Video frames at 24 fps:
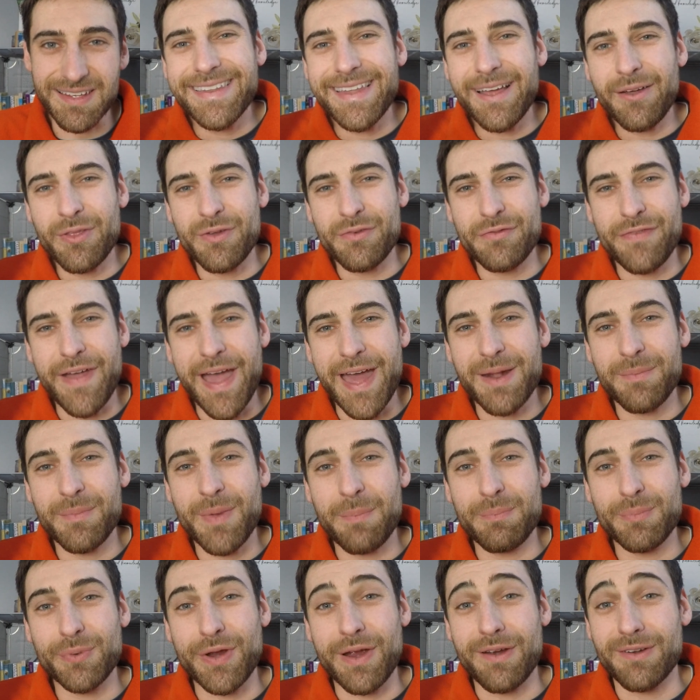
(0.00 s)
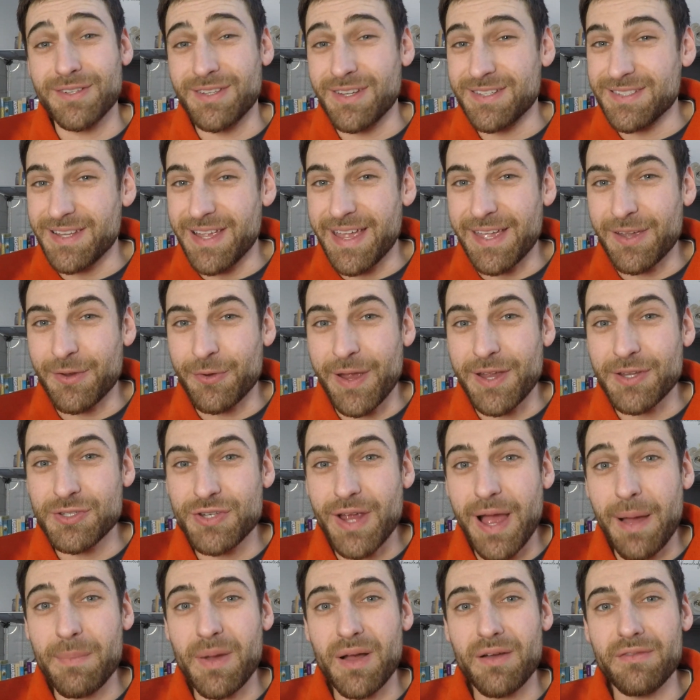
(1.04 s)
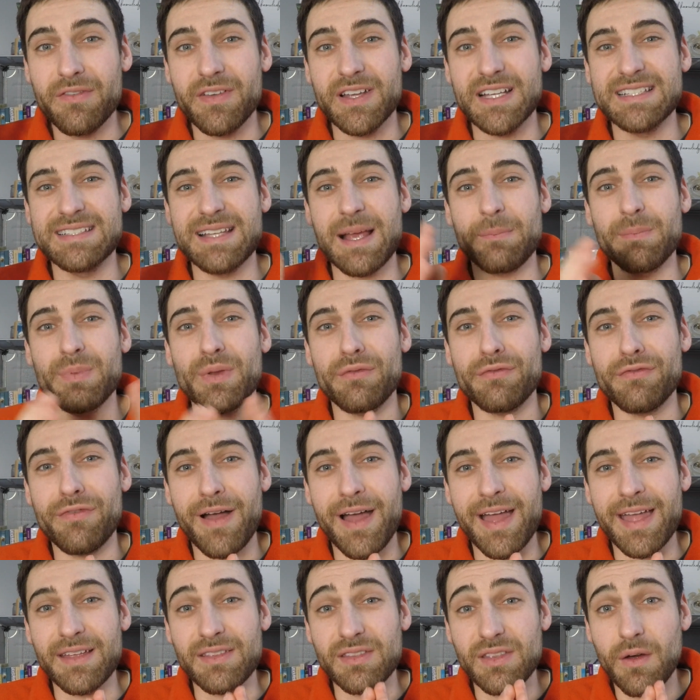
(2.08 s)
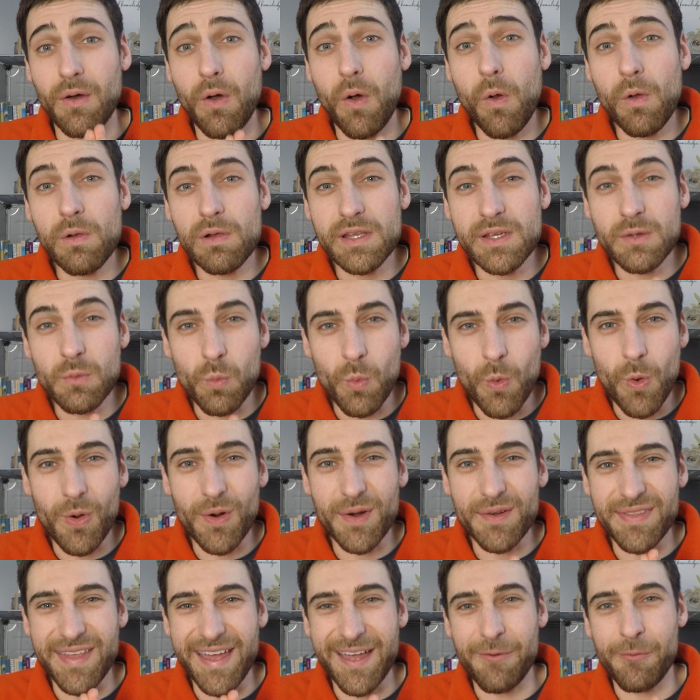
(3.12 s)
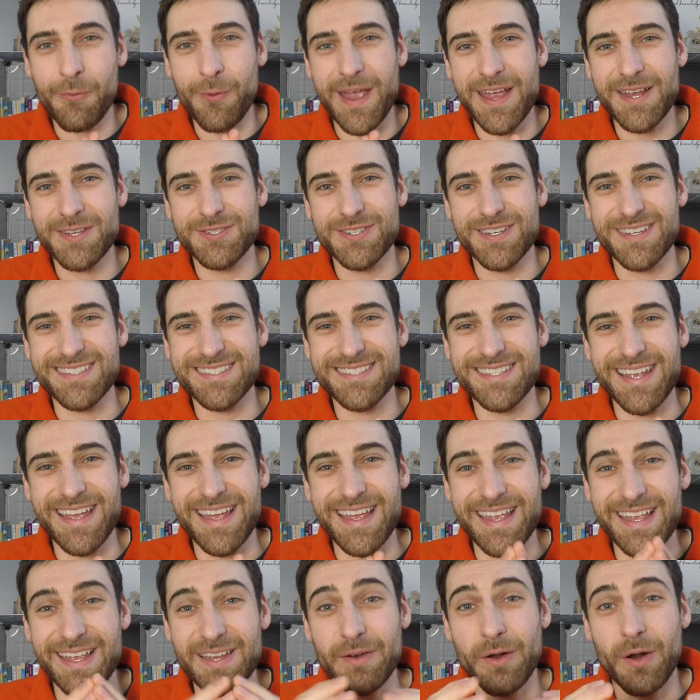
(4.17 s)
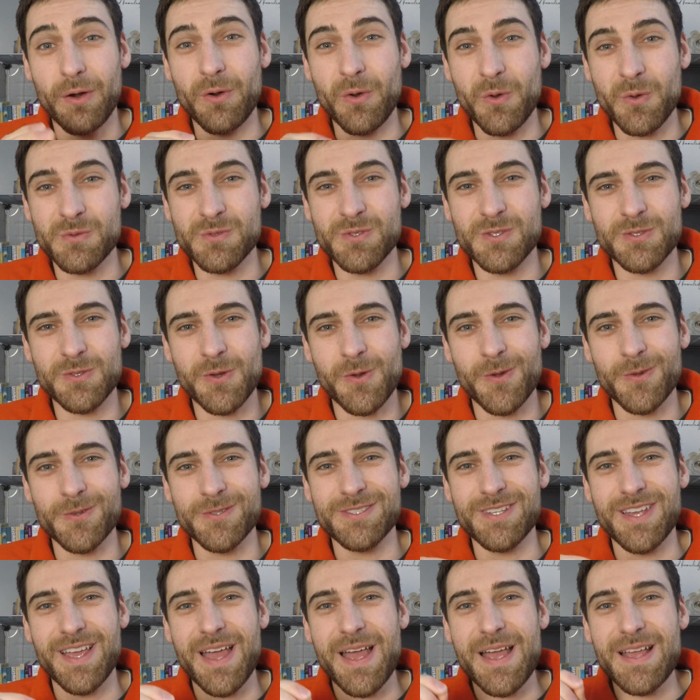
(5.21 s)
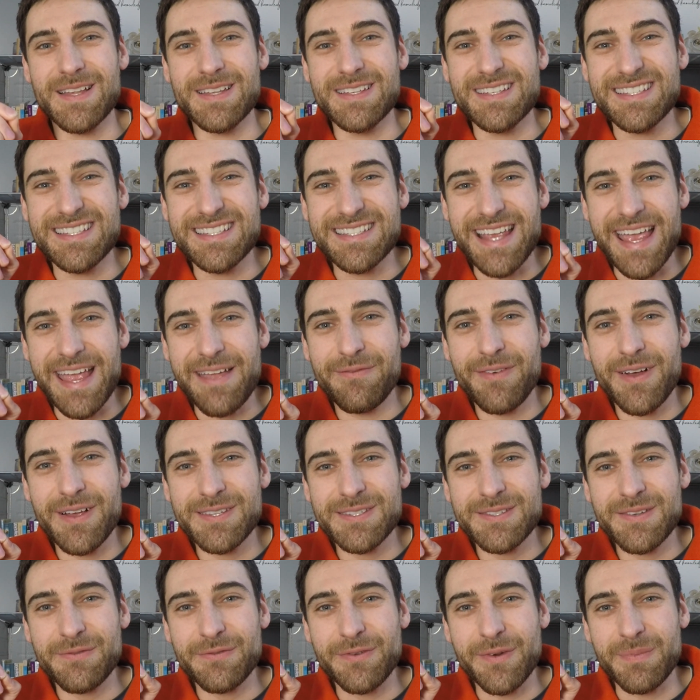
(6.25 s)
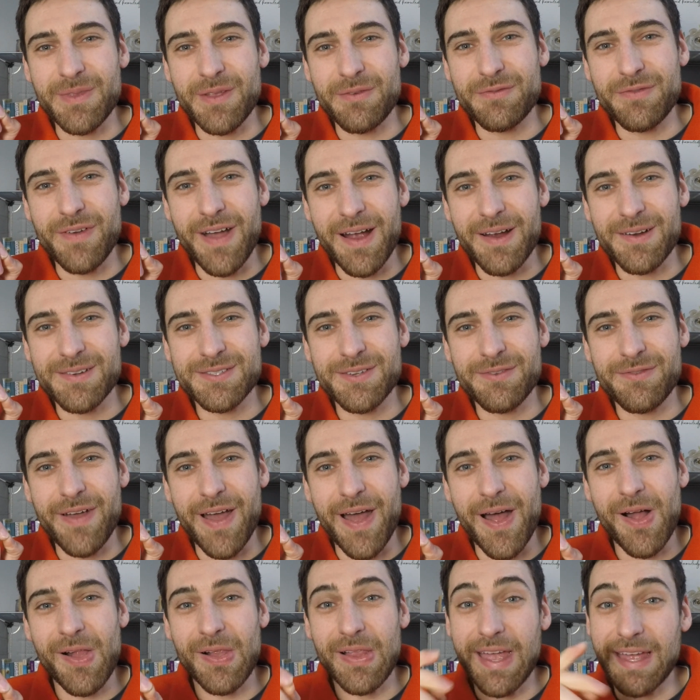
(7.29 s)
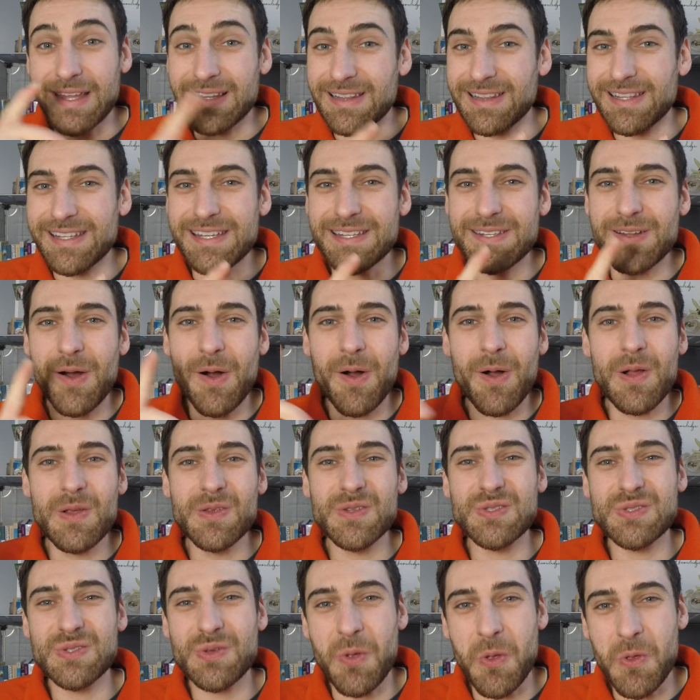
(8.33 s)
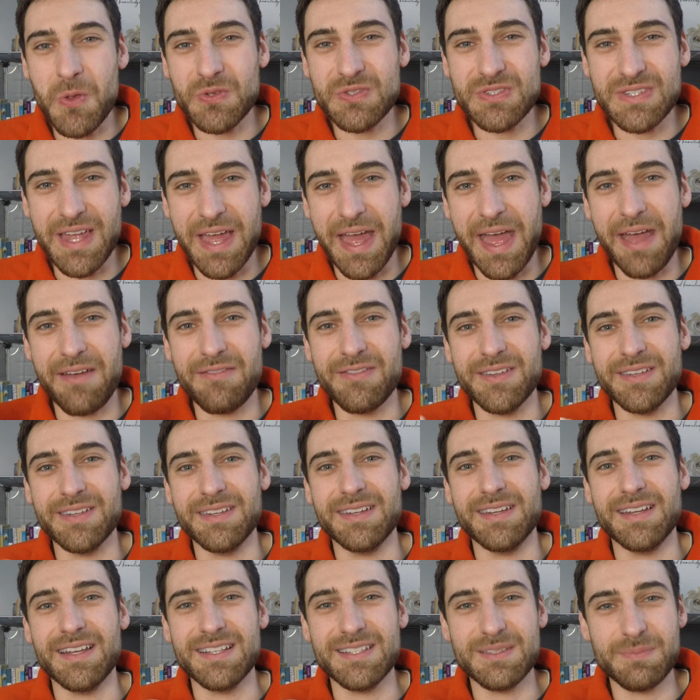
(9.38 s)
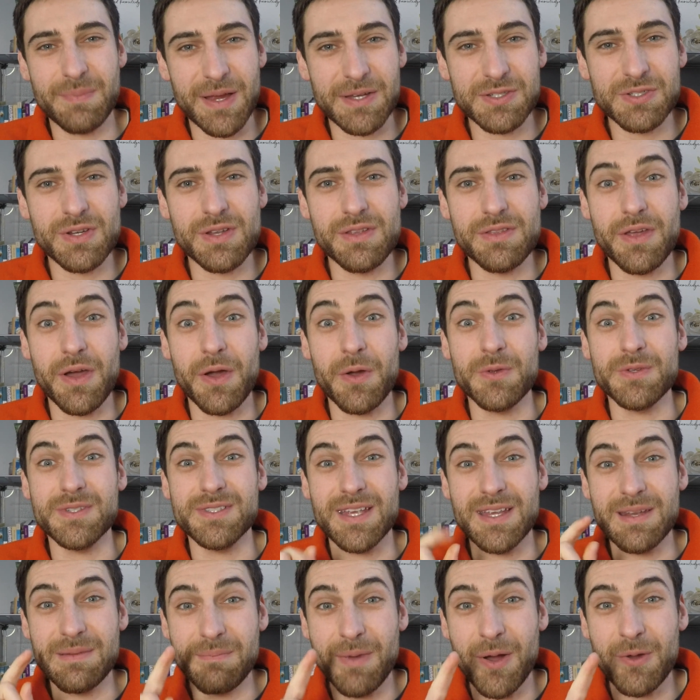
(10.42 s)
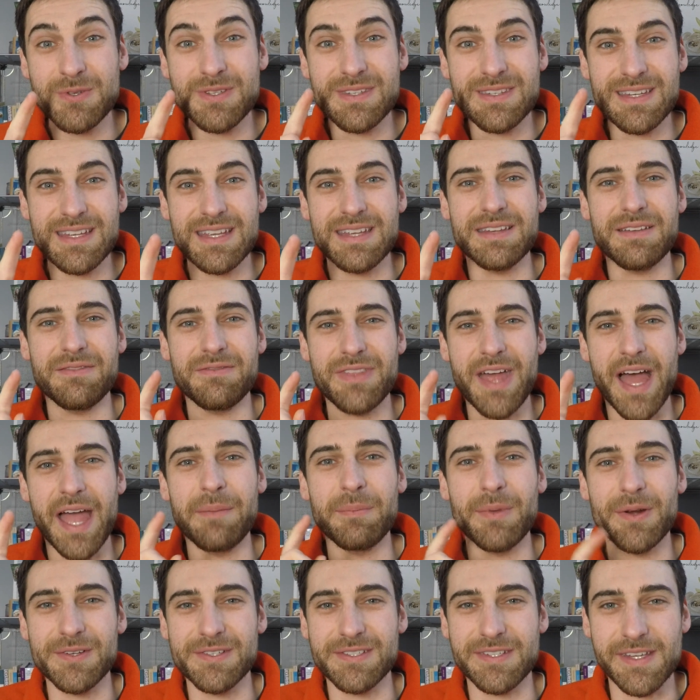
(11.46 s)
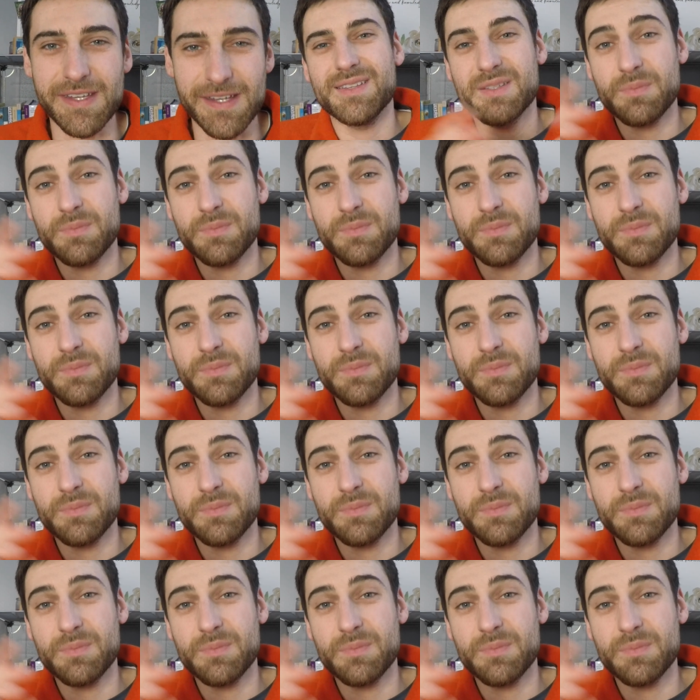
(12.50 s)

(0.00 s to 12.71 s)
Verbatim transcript: Now, the Fatima prayer does a great job of exemplifying the holy war that wages in our own souls Save us from the fires of hell and lead all souls to heaven, especially those in most need of thy mercy.